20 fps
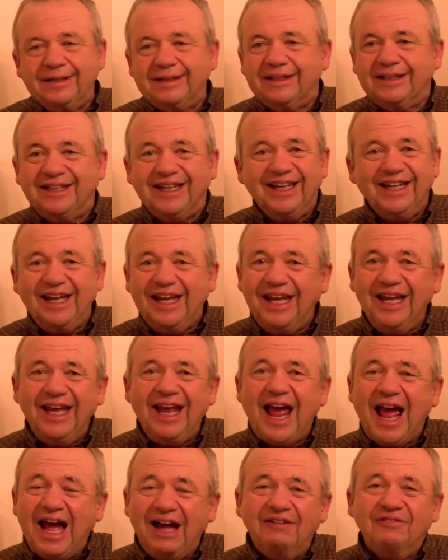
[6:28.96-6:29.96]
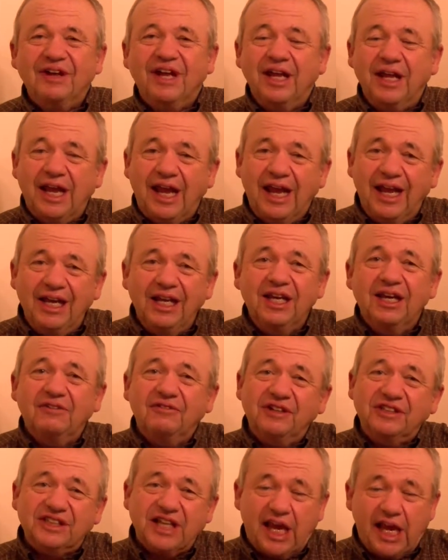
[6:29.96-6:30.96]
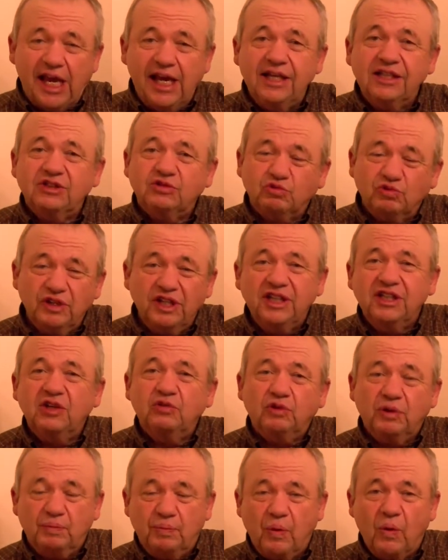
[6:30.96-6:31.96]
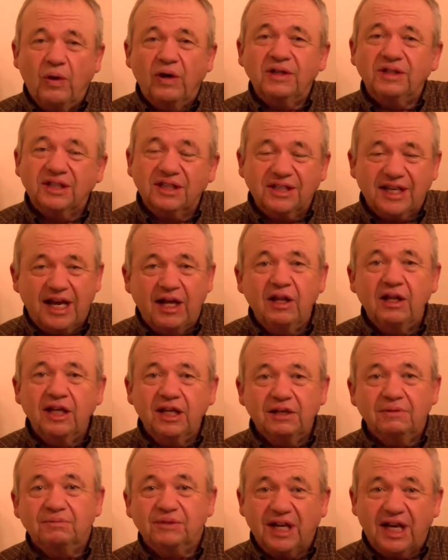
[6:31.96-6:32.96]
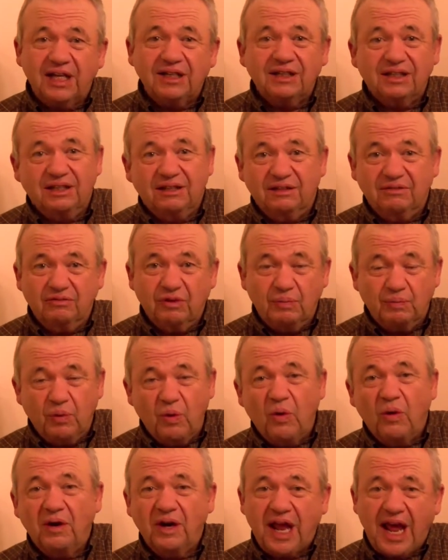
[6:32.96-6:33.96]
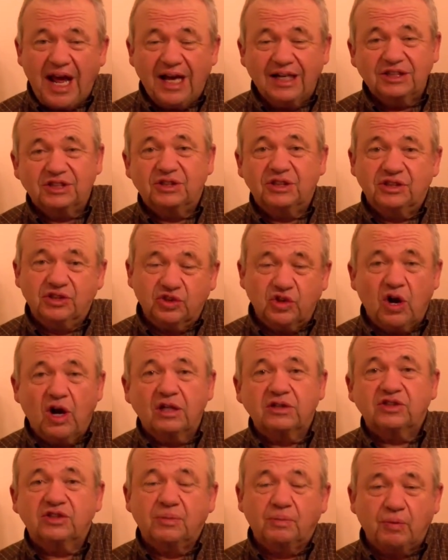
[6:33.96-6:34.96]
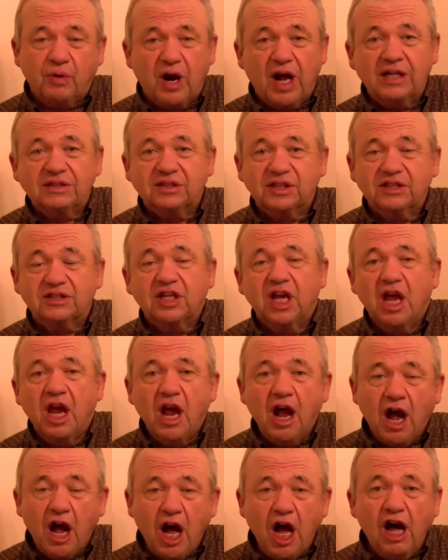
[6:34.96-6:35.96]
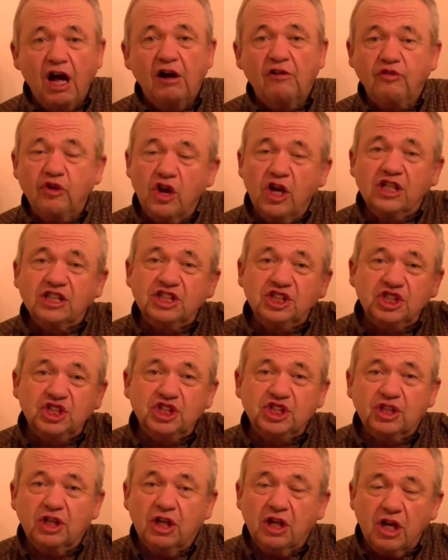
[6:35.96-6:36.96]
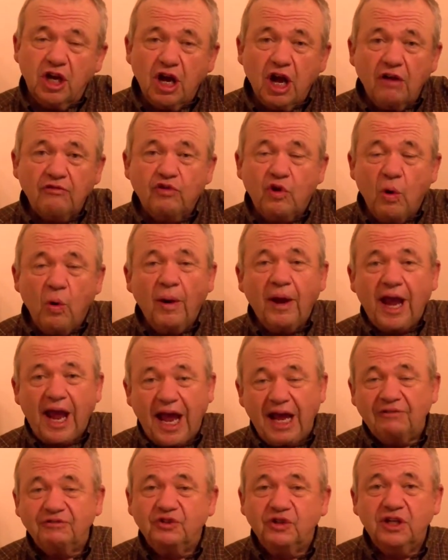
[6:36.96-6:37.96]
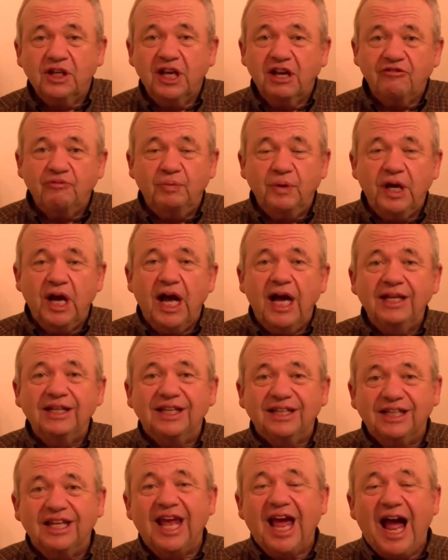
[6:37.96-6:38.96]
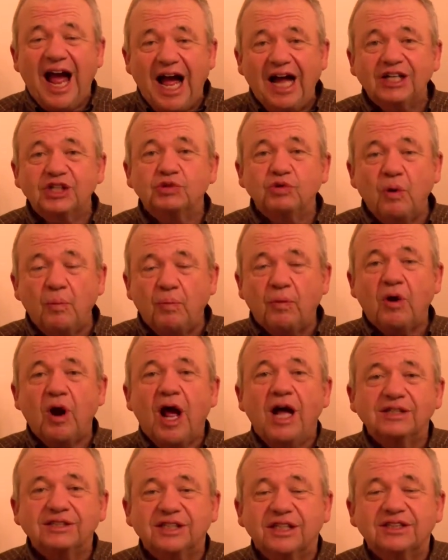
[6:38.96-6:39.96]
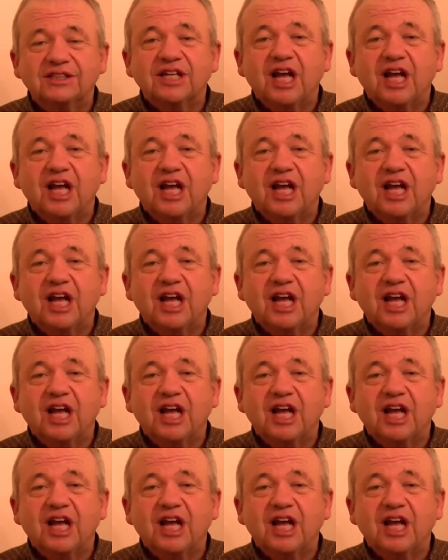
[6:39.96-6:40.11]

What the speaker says: Did he have any of his aides read the report to tell him that the report actually starts the process of going after the FBI, that the actual process